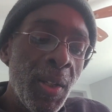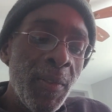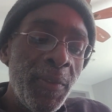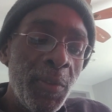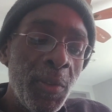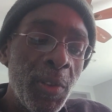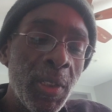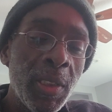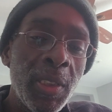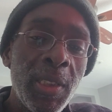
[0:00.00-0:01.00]

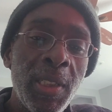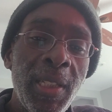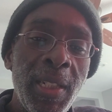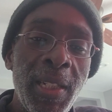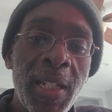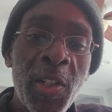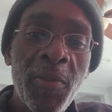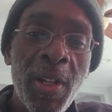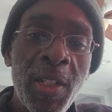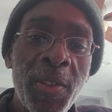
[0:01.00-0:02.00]
for electronic